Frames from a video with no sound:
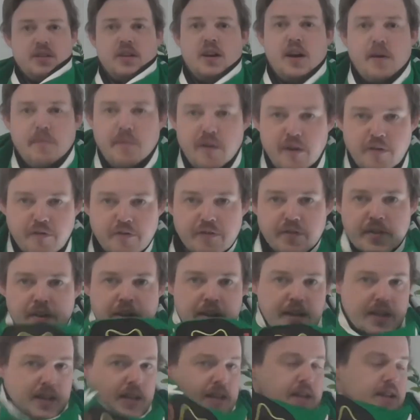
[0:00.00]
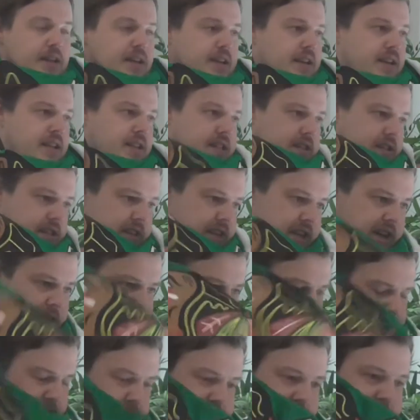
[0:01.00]
of time off in the lead
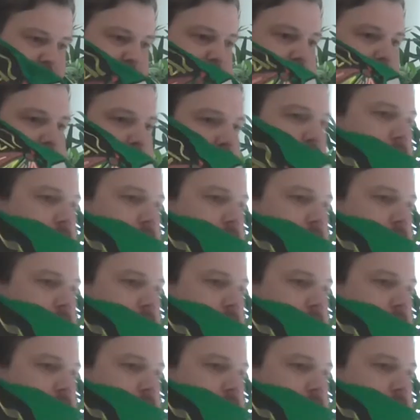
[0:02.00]
up for Christmas